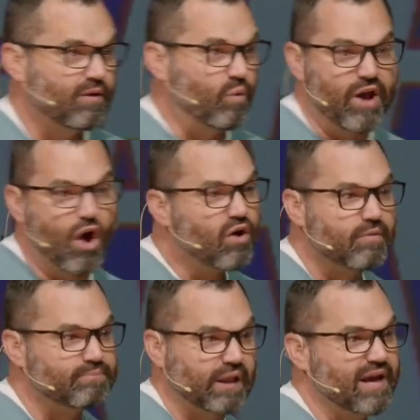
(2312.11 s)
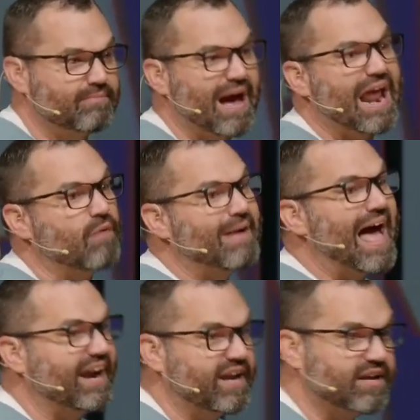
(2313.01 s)
We all complain about how
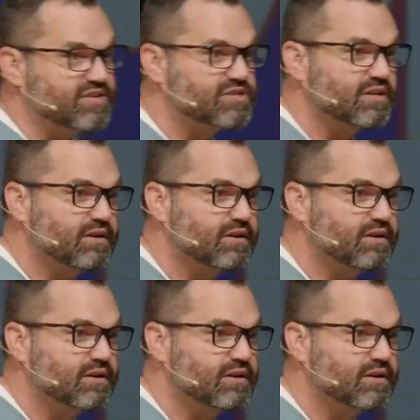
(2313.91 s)
bad it is.